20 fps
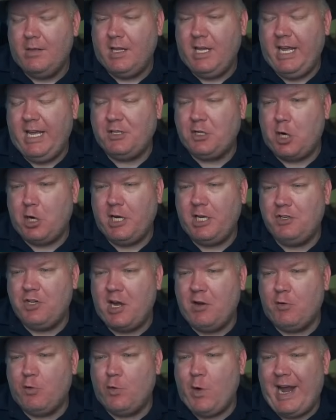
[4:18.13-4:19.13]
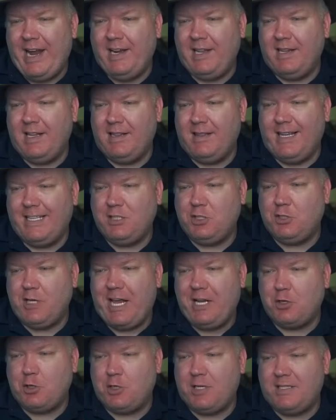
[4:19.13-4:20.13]
The attorney general writing, the
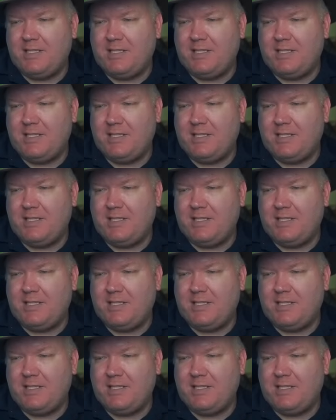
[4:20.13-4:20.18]
legislature